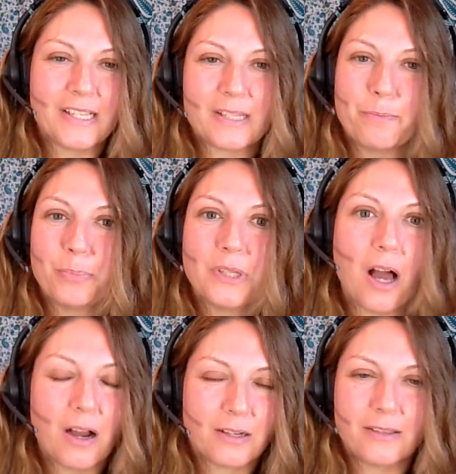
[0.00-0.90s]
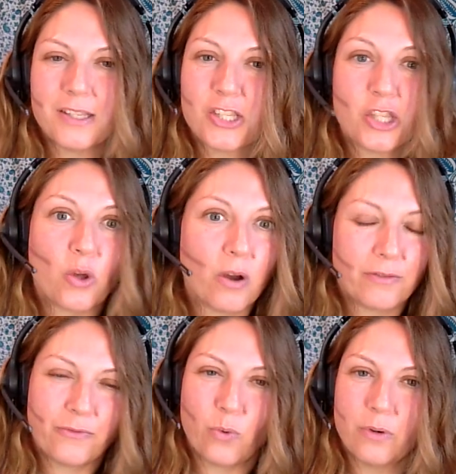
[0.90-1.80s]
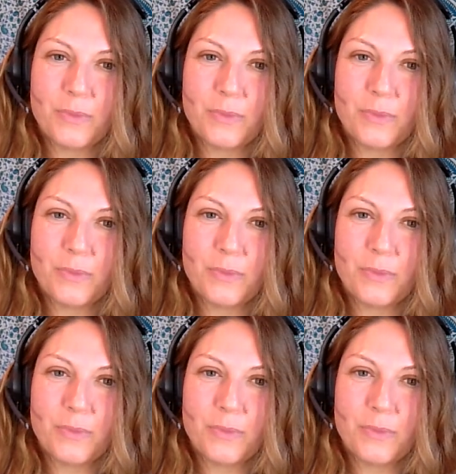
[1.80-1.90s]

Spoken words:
this block, this thought form,